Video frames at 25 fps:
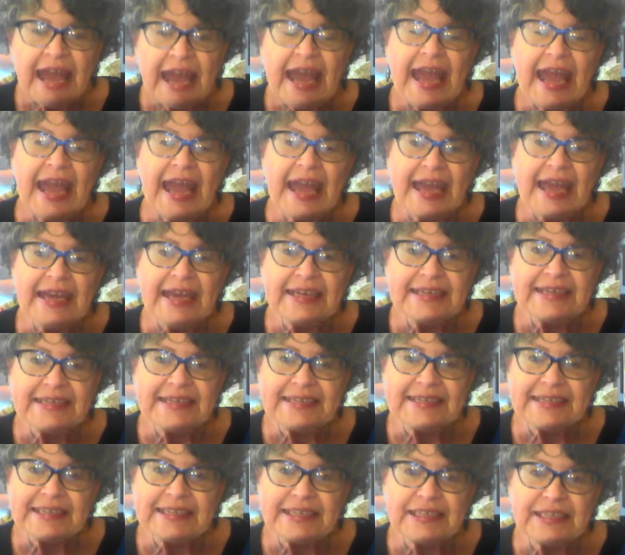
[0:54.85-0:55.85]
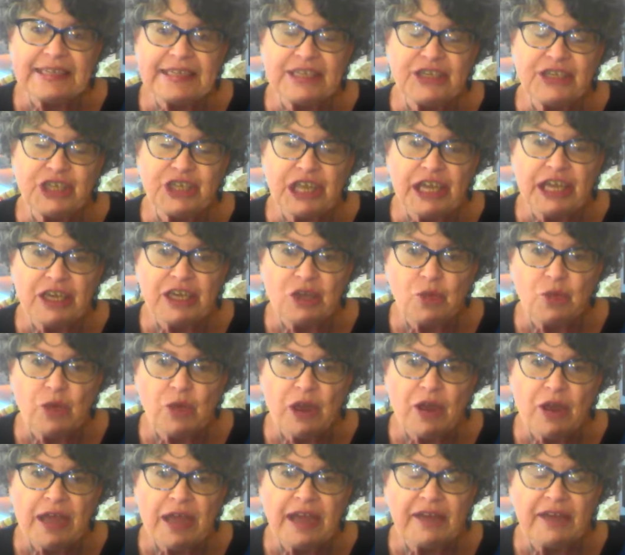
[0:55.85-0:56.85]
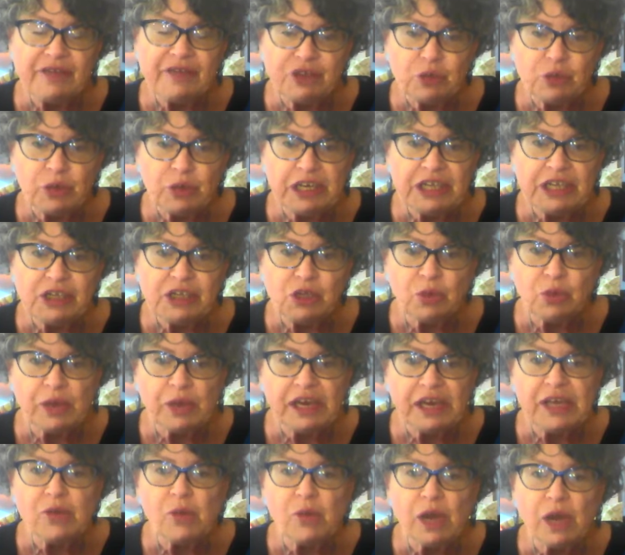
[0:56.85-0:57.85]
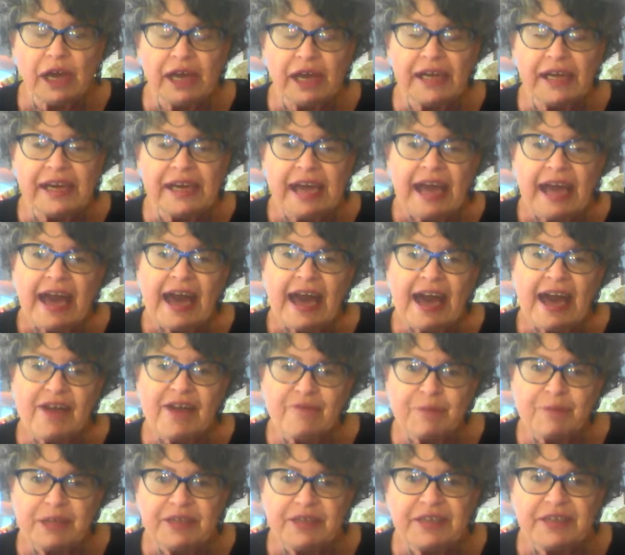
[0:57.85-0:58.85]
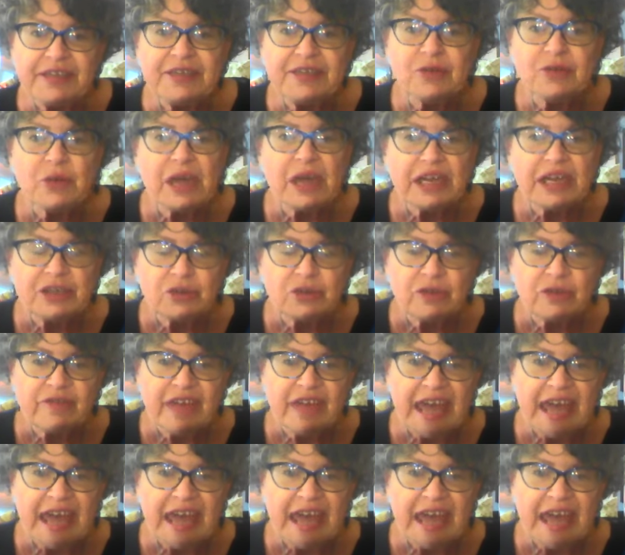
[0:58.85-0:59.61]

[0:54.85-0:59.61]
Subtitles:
And since January of 2021, I've been the Director of